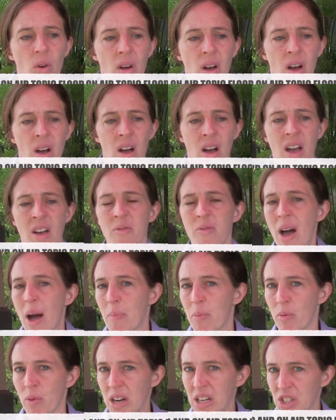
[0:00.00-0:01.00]
uh,
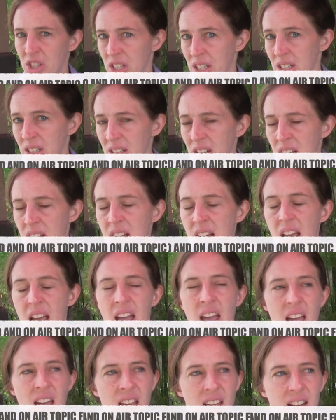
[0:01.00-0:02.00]
evaporation
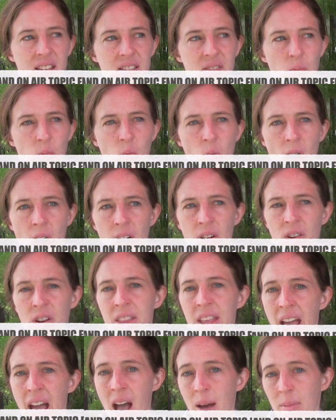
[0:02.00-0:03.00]
and water
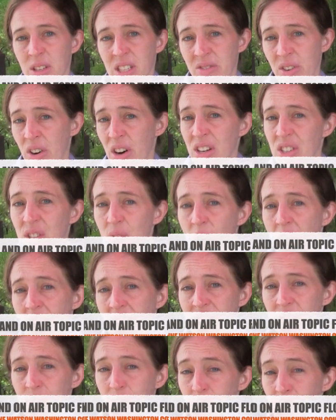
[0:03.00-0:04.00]
in the atmosphere. And so,
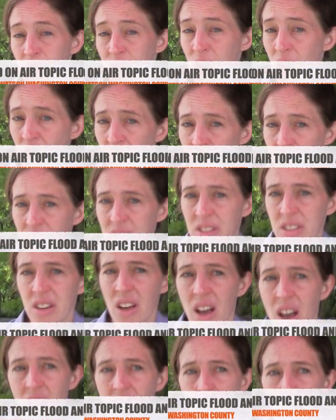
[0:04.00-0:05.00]
as a result,
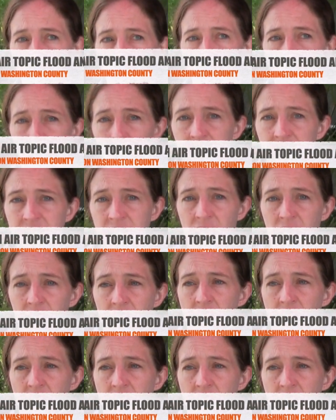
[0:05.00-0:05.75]
uh, we're seeing a